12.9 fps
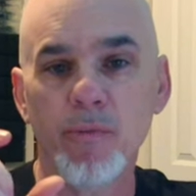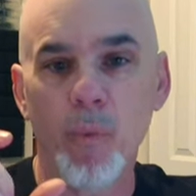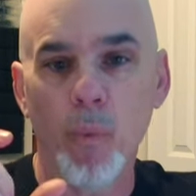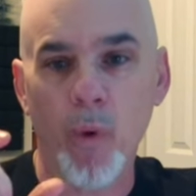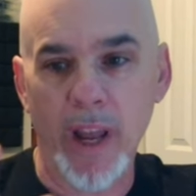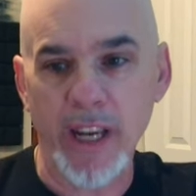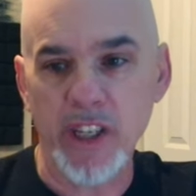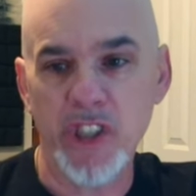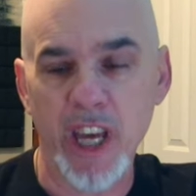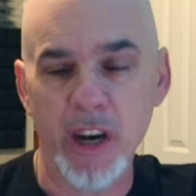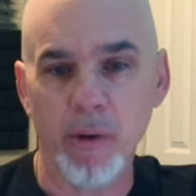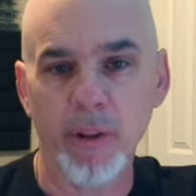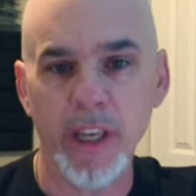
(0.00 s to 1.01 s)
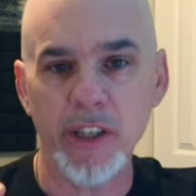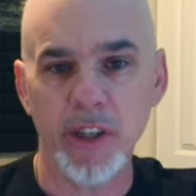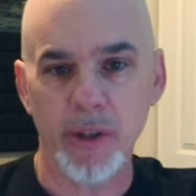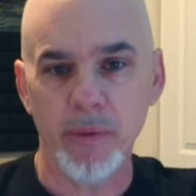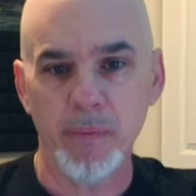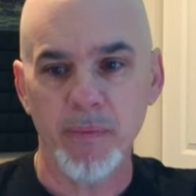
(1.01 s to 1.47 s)
what I generally
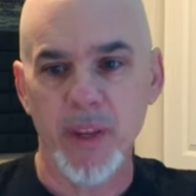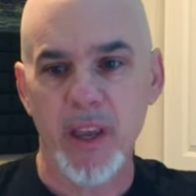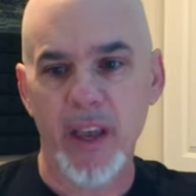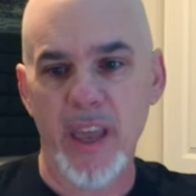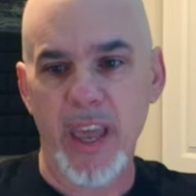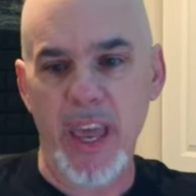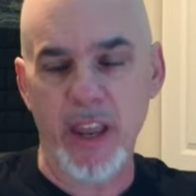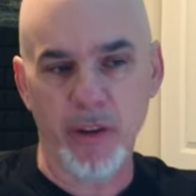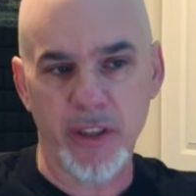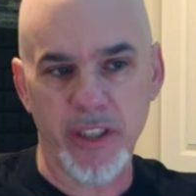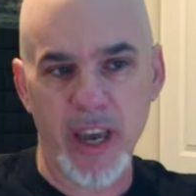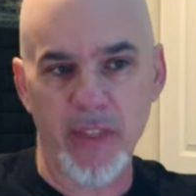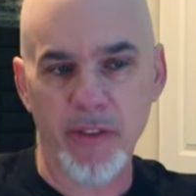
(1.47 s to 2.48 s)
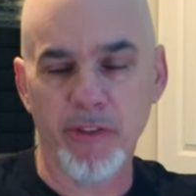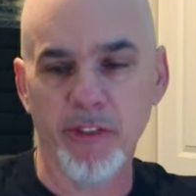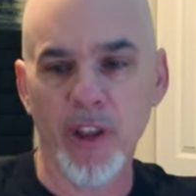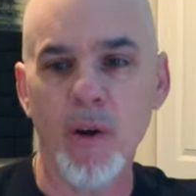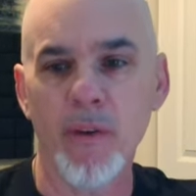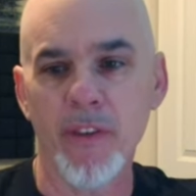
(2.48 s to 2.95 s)
do, and you'll see how the
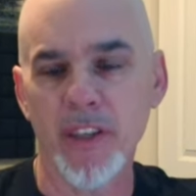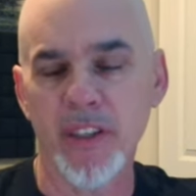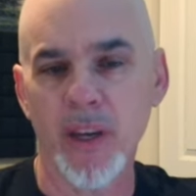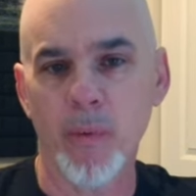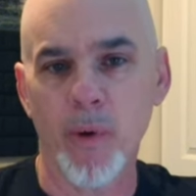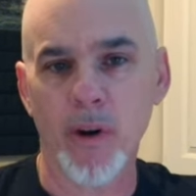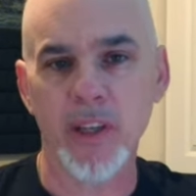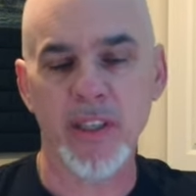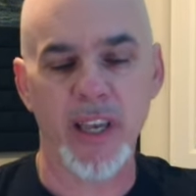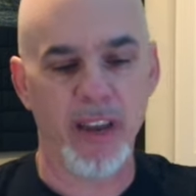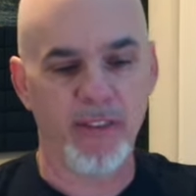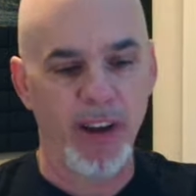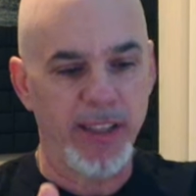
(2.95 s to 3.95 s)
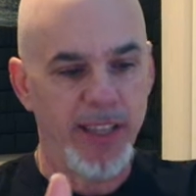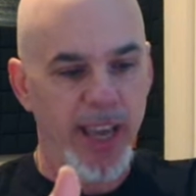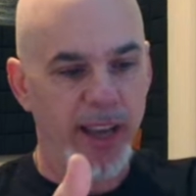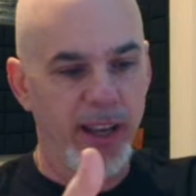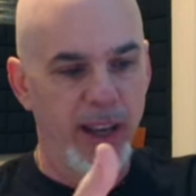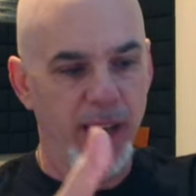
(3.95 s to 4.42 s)
flow of this thing works. If I
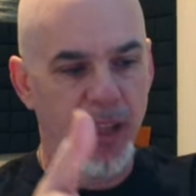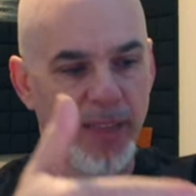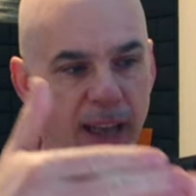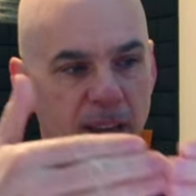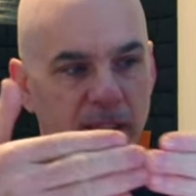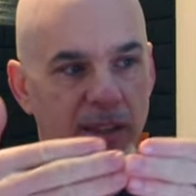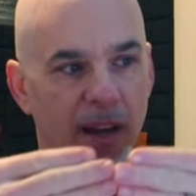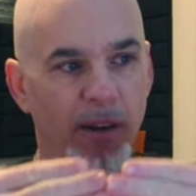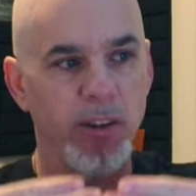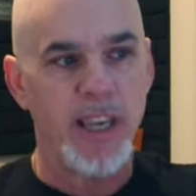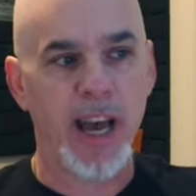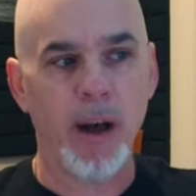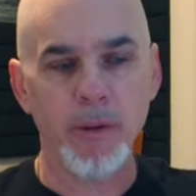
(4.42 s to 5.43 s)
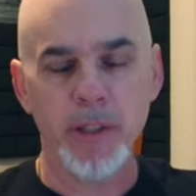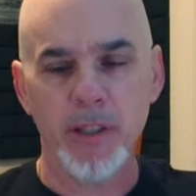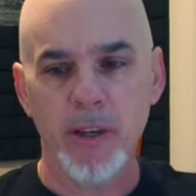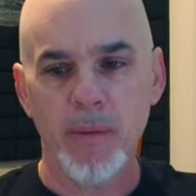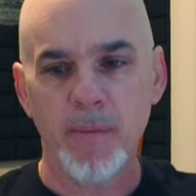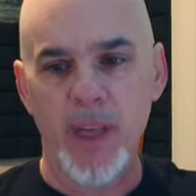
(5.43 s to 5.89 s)
take $1,000 out
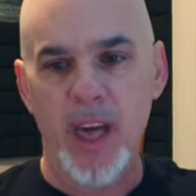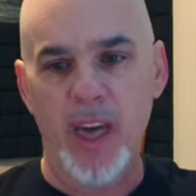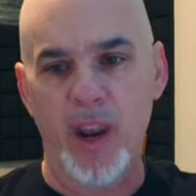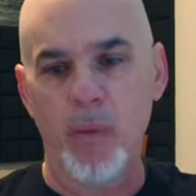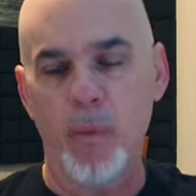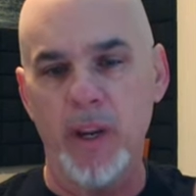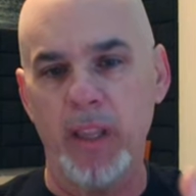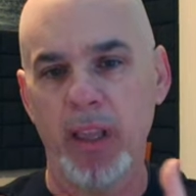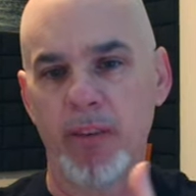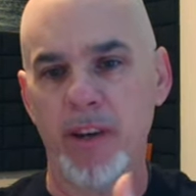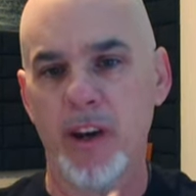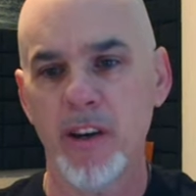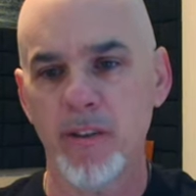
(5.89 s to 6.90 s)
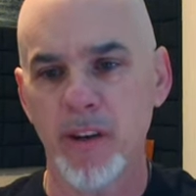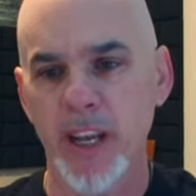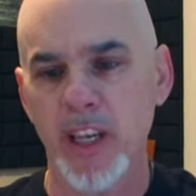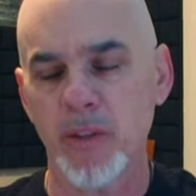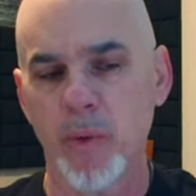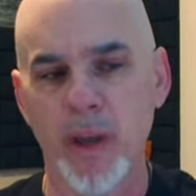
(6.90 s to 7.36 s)
and I win 1,100,
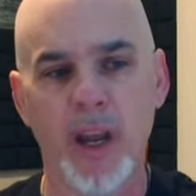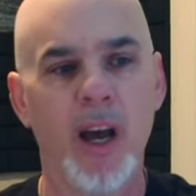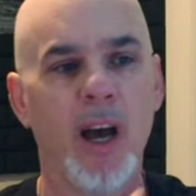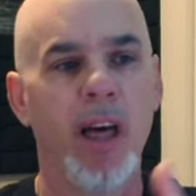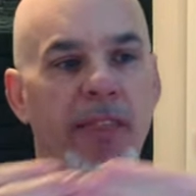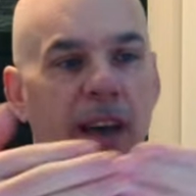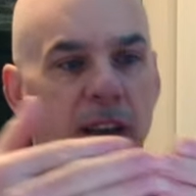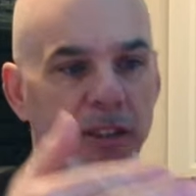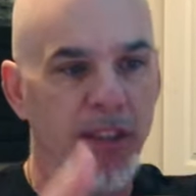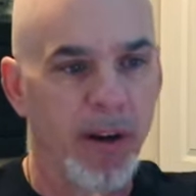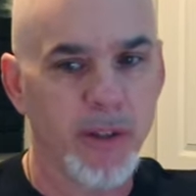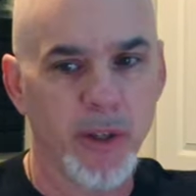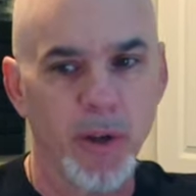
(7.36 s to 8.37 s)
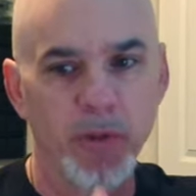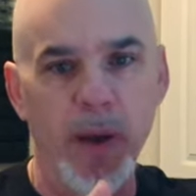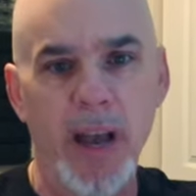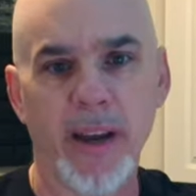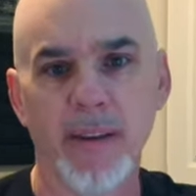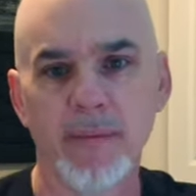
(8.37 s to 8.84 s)
guess what? $1,000 goes
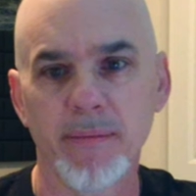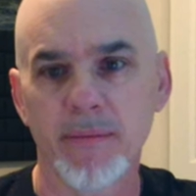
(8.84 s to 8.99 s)
back.